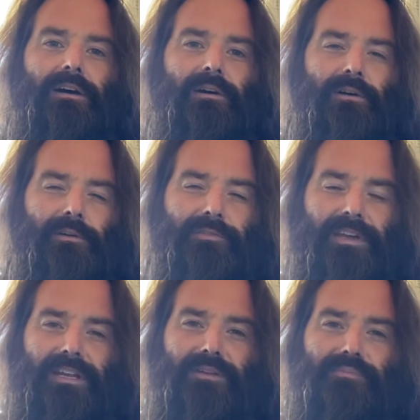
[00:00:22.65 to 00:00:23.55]
all of the
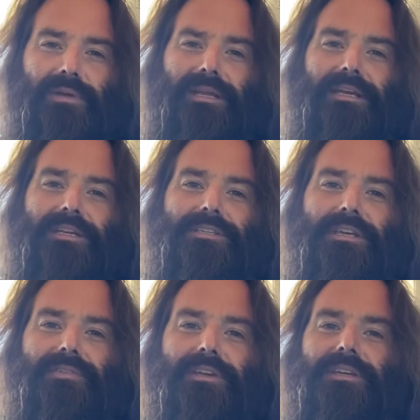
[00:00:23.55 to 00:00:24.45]
hidden meanings
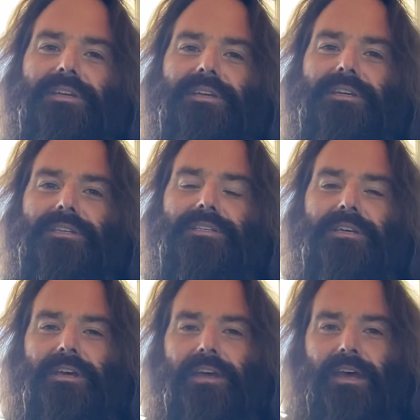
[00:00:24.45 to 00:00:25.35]
and the keys
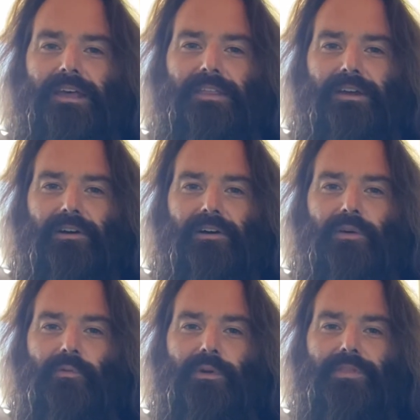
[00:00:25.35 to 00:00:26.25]
that are
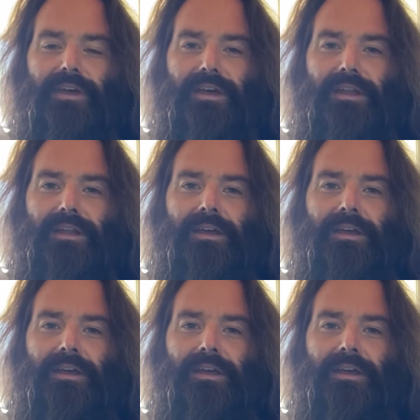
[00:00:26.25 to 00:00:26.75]
within.